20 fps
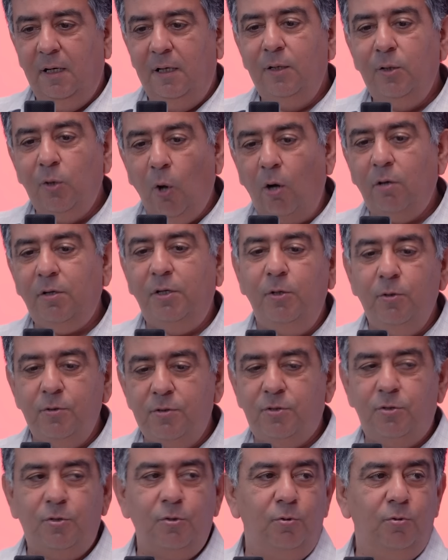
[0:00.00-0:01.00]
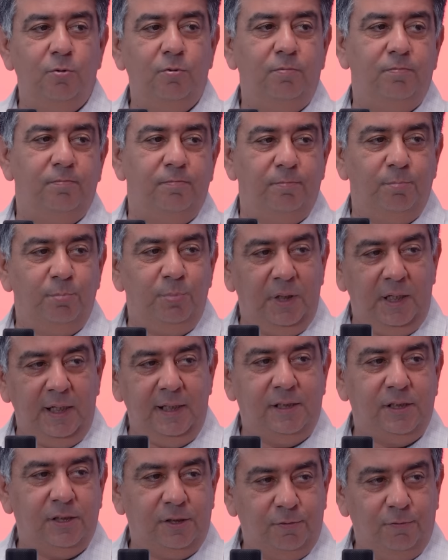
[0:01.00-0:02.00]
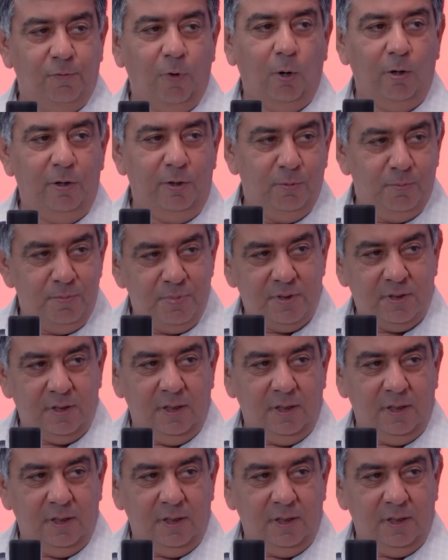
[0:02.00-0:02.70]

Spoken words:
not used to niche volumes.